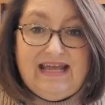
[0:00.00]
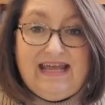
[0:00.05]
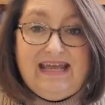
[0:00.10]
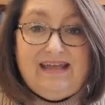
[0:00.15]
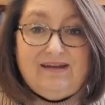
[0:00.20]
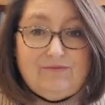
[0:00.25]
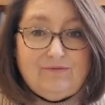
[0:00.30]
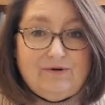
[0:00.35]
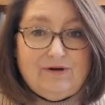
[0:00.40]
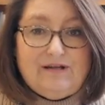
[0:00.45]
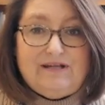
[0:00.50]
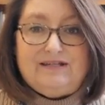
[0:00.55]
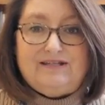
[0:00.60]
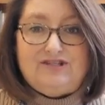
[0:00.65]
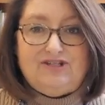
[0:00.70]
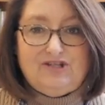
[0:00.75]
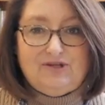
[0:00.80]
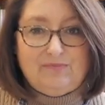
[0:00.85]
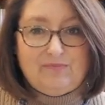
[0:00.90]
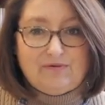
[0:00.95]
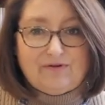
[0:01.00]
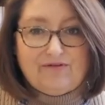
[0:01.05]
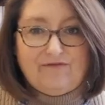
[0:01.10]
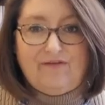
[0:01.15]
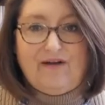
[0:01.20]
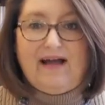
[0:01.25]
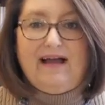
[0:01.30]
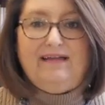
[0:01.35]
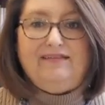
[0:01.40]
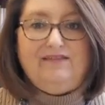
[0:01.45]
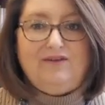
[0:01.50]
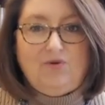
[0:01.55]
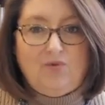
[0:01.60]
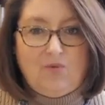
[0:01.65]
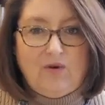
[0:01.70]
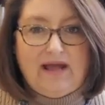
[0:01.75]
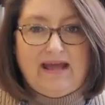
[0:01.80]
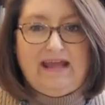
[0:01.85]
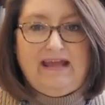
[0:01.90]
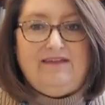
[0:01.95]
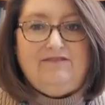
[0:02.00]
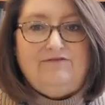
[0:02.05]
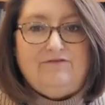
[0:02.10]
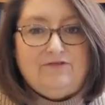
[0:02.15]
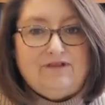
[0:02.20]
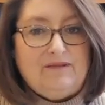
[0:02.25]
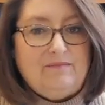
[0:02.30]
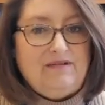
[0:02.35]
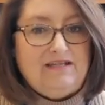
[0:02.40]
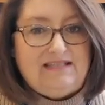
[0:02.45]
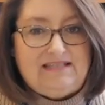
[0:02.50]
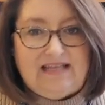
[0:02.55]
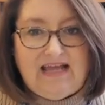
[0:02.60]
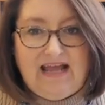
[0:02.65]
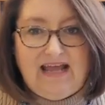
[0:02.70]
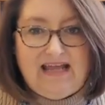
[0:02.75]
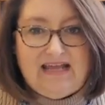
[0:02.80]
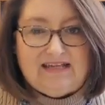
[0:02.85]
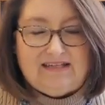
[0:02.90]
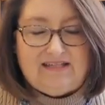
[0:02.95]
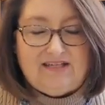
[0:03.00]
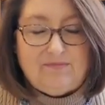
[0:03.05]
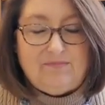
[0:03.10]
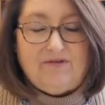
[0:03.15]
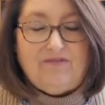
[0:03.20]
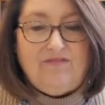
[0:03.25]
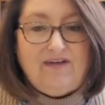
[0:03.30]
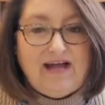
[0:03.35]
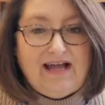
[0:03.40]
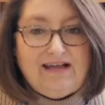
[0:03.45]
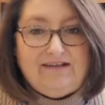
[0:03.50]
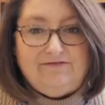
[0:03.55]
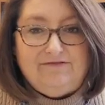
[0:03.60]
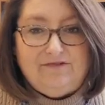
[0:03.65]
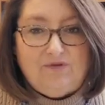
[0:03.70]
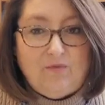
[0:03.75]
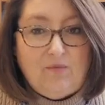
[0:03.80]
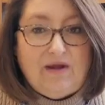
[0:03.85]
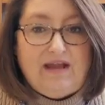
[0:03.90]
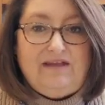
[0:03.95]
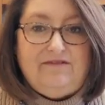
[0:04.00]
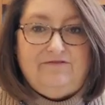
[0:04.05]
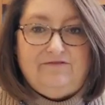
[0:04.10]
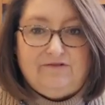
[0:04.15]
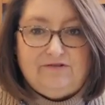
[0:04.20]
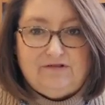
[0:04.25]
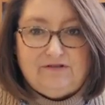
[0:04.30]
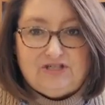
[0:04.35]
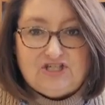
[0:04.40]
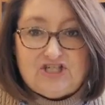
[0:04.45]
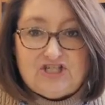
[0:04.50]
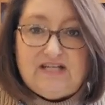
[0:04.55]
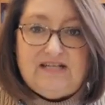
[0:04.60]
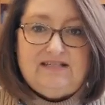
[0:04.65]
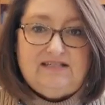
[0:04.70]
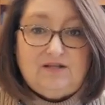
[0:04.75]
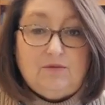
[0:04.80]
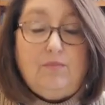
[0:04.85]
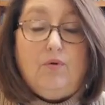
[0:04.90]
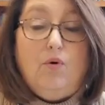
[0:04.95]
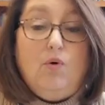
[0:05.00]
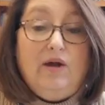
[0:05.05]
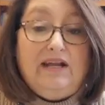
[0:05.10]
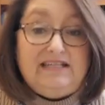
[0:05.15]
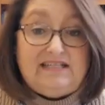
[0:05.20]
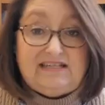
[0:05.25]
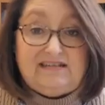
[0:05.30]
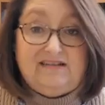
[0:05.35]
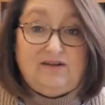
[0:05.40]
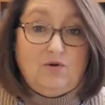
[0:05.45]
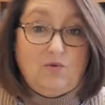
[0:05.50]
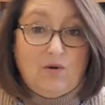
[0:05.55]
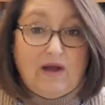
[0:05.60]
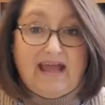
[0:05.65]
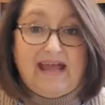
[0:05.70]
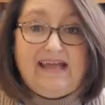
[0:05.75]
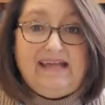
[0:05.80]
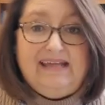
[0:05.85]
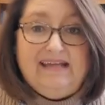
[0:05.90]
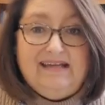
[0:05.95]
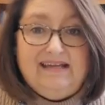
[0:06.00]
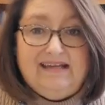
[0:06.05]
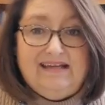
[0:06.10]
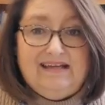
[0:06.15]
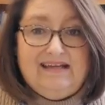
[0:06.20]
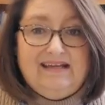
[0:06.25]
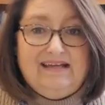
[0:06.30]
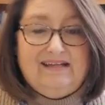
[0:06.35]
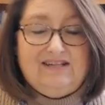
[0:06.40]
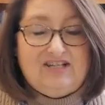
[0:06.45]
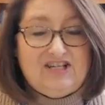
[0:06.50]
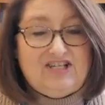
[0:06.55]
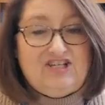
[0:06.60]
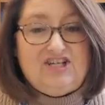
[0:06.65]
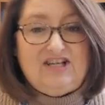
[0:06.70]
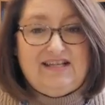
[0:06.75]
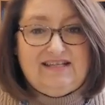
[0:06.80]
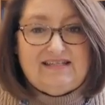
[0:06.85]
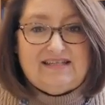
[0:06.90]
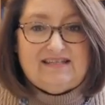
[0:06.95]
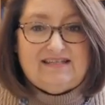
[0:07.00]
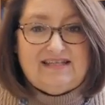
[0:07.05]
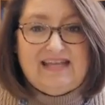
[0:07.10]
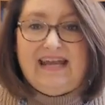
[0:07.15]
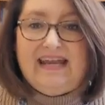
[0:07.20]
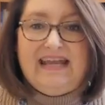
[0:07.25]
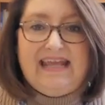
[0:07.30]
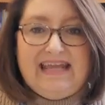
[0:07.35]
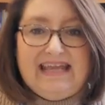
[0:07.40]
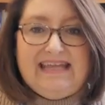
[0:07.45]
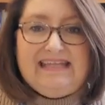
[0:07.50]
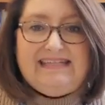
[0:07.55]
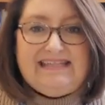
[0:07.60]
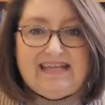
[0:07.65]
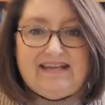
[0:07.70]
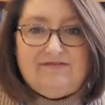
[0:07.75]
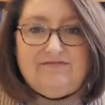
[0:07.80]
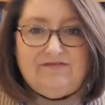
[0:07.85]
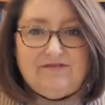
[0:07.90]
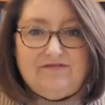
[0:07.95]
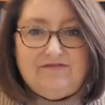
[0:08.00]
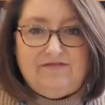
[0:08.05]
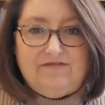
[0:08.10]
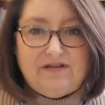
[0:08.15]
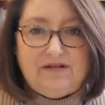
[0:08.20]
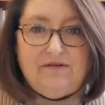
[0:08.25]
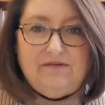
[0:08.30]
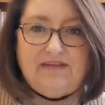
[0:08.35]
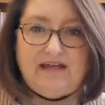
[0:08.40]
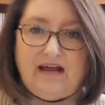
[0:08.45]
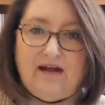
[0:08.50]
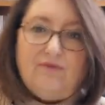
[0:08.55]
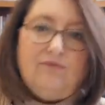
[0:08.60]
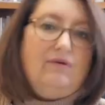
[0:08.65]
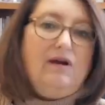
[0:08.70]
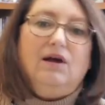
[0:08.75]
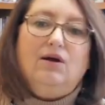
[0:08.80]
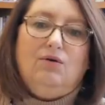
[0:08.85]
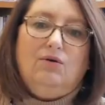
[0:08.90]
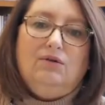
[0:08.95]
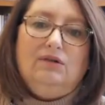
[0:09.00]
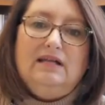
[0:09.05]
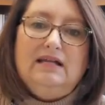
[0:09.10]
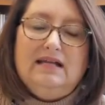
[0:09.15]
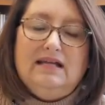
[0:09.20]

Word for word: It was to provide the way for the Messiah, to provide the way for Jesus, to point the way to Jesus. And he did fulfill that role.